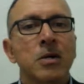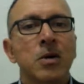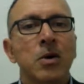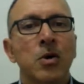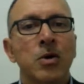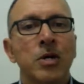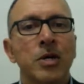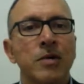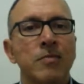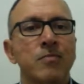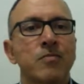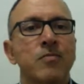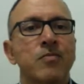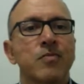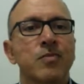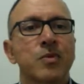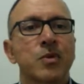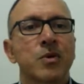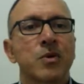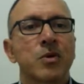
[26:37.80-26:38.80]
Okay.
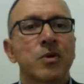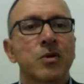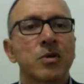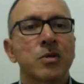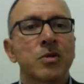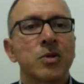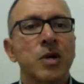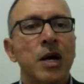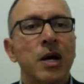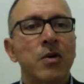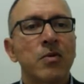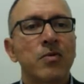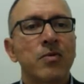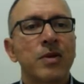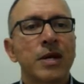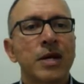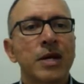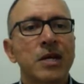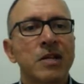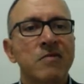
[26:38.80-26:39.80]
So how
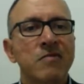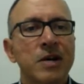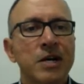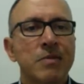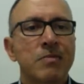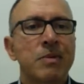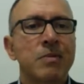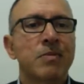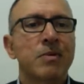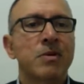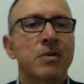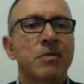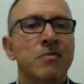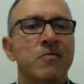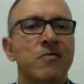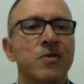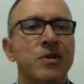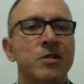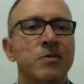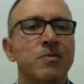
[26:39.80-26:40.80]
they invite people,
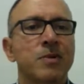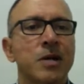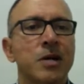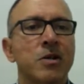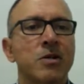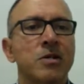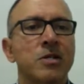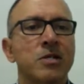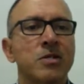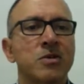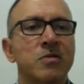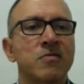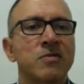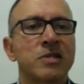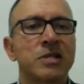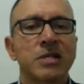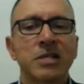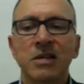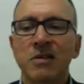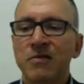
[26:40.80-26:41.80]
first priority is
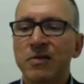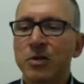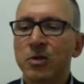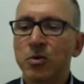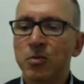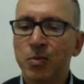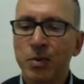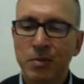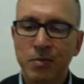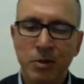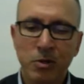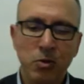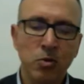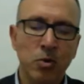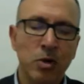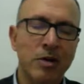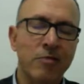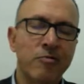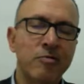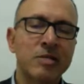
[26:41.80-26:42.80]
obviously given to people
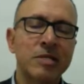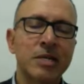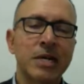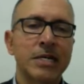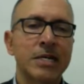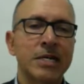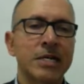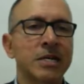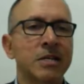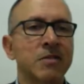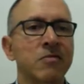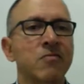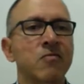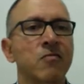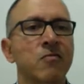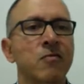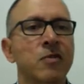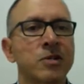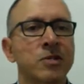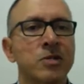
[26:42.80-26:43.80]
who are residing in
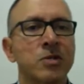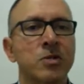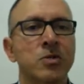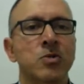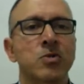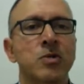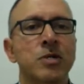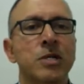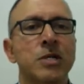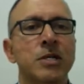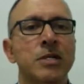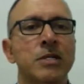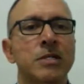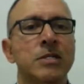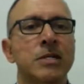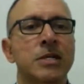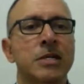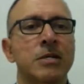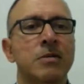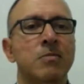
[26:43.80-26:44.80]
Western Australia.
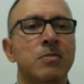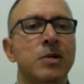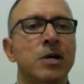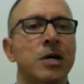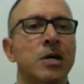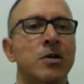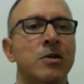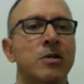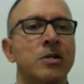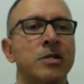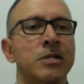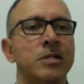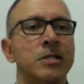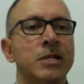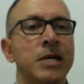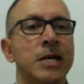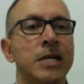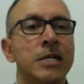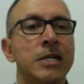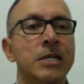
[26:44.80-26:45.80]
Second priority is
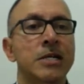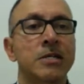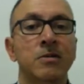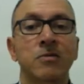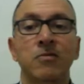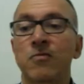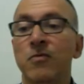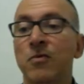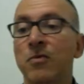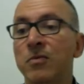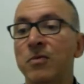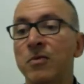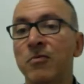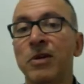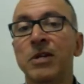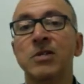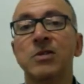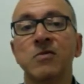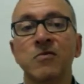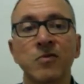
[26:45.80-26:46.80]
candidates from the
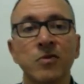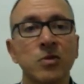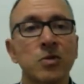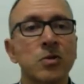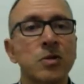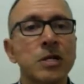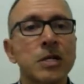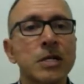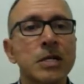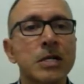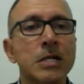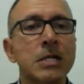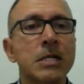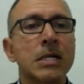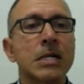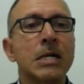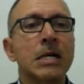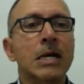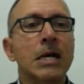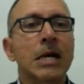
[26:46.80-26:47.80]
rest of Australia.
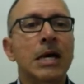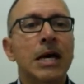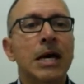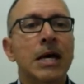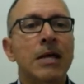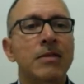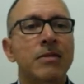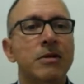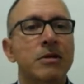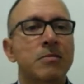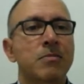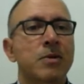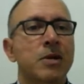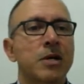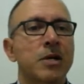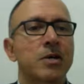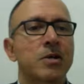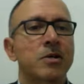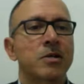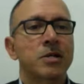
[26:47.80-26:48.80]
And third
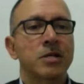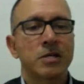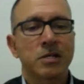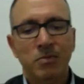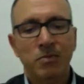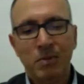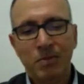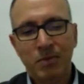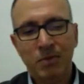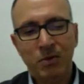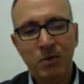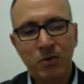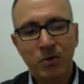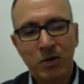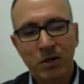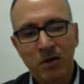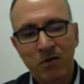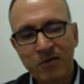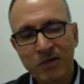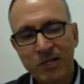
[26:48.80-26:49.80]
priority is people who
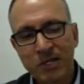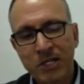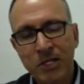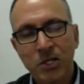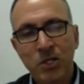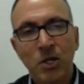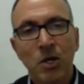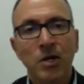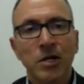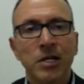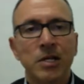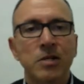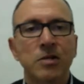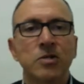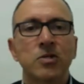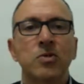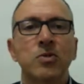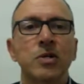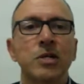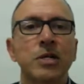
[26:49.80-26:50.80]
are obviously not in
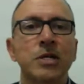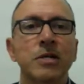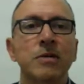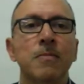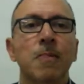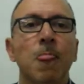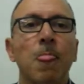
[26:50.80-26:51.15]
Australia.